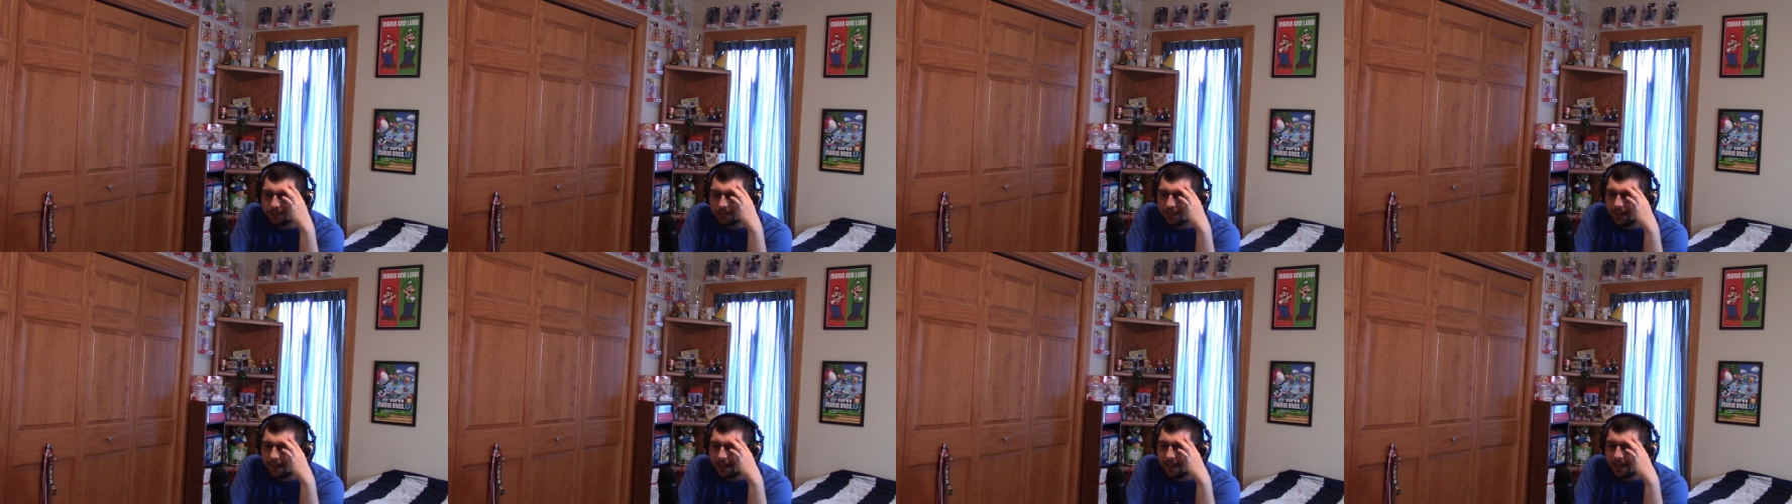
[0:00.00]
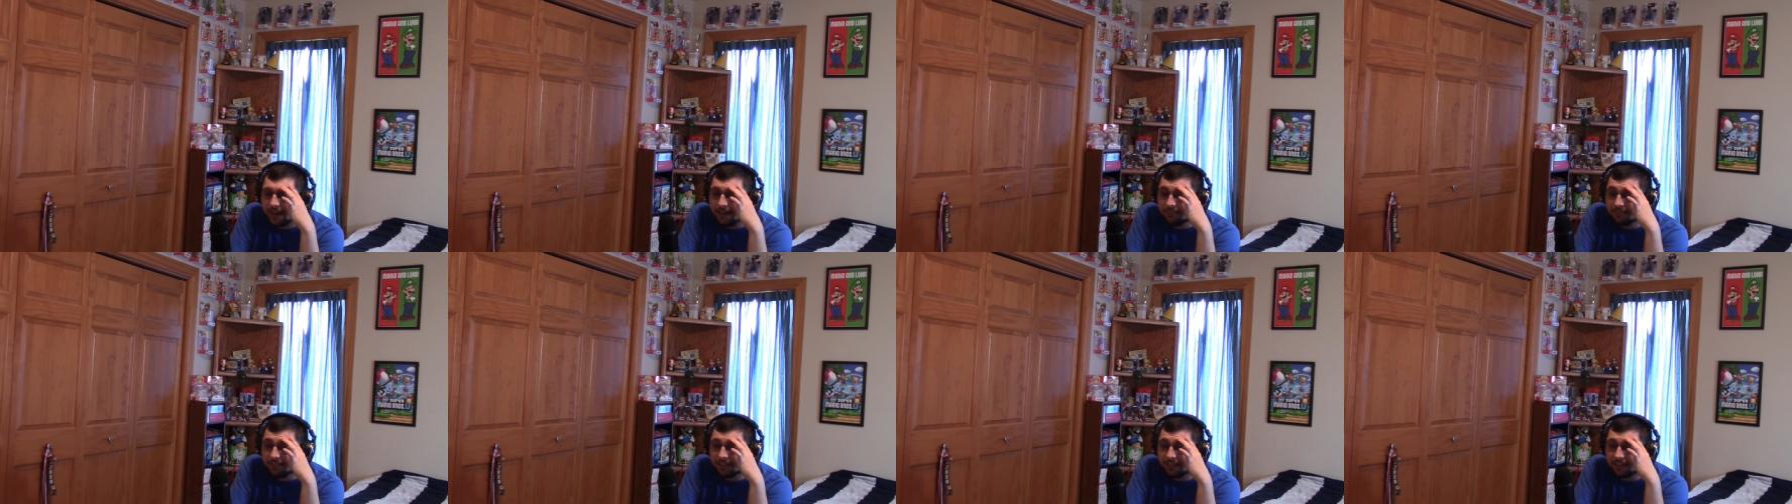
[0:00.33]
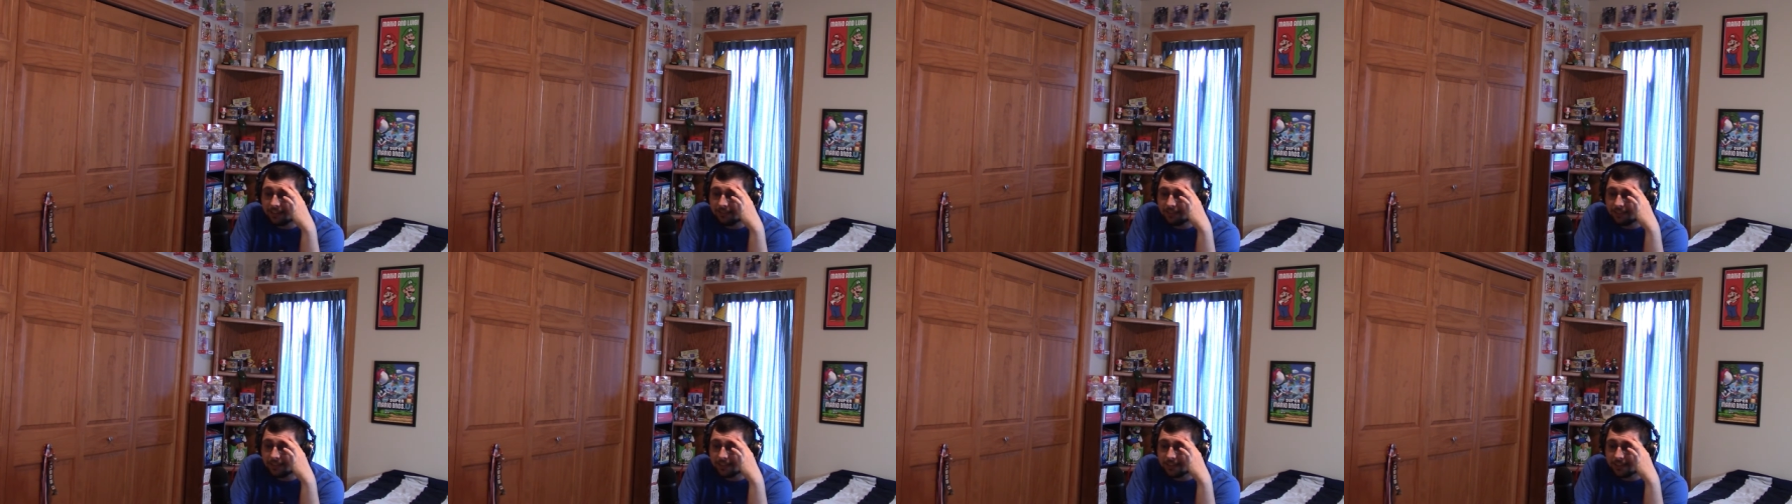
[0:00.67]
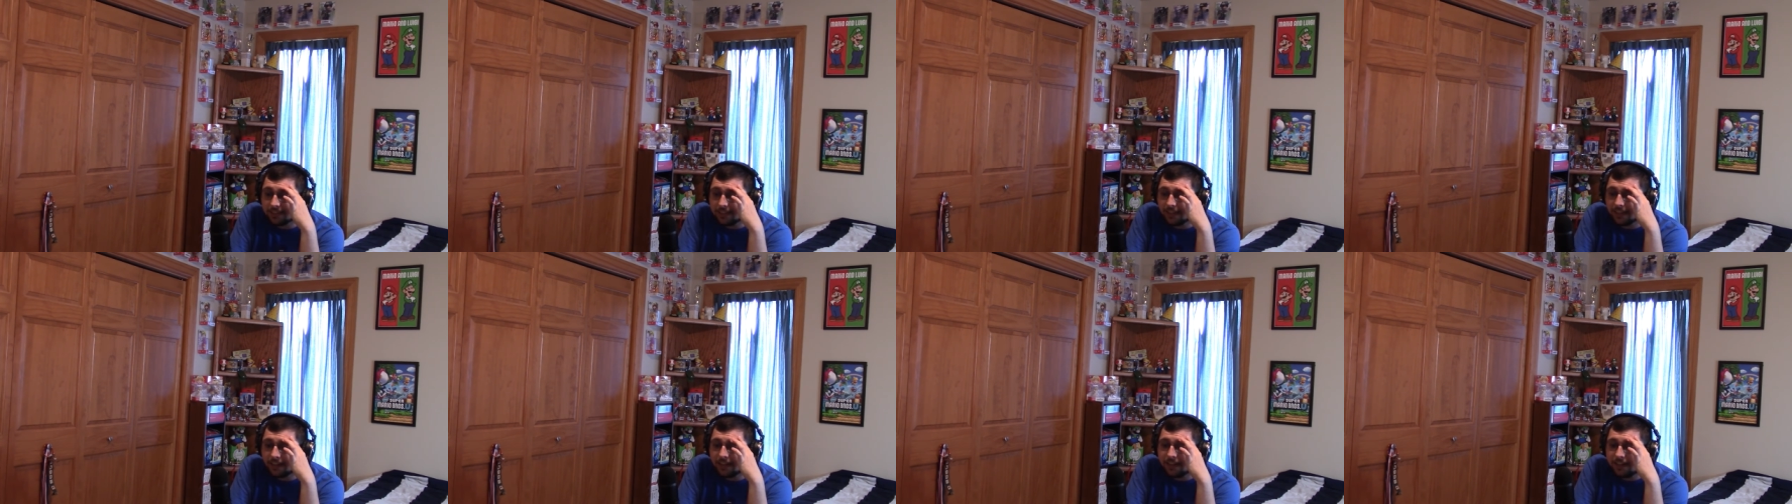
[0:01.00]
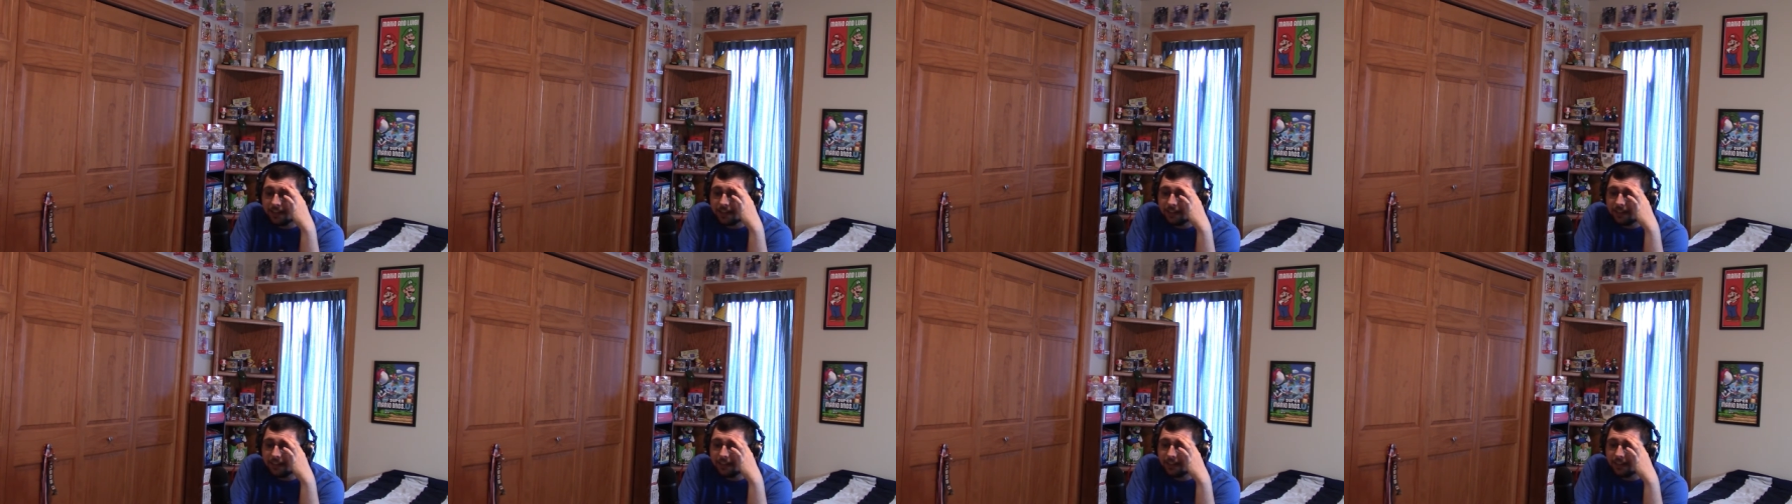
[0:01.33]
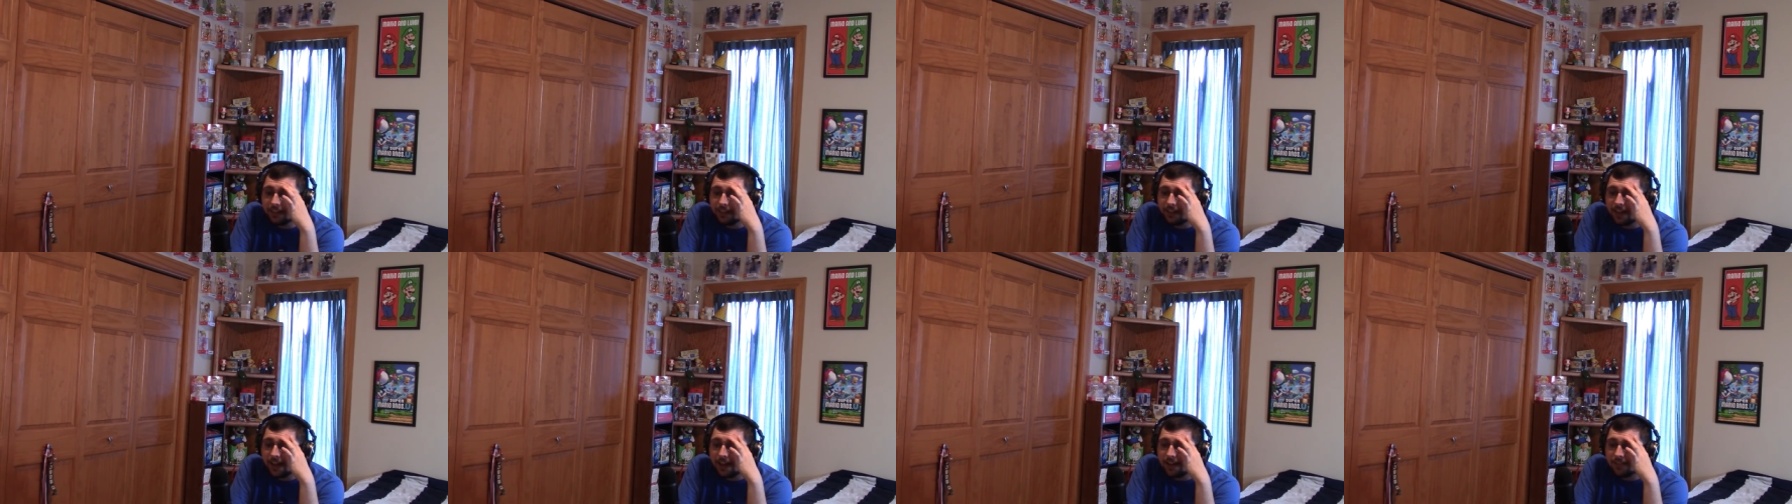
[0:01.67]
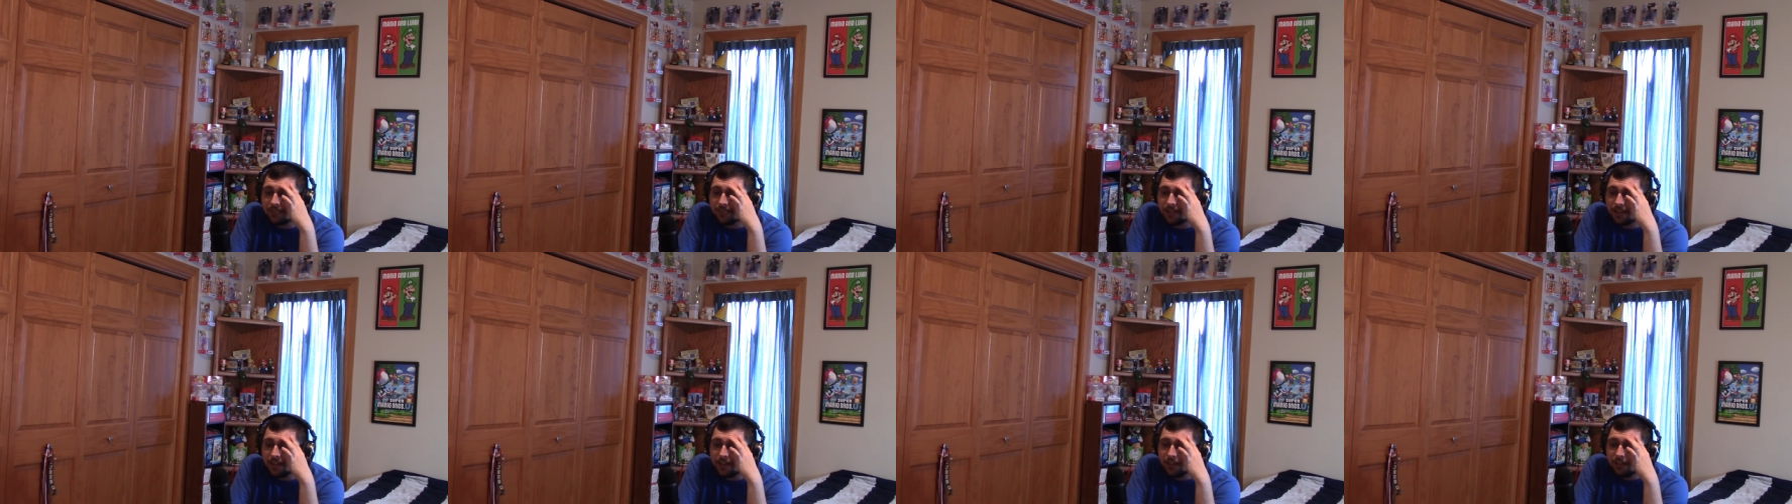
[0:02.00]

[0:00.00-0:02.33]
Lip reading: have the level list here. Here you have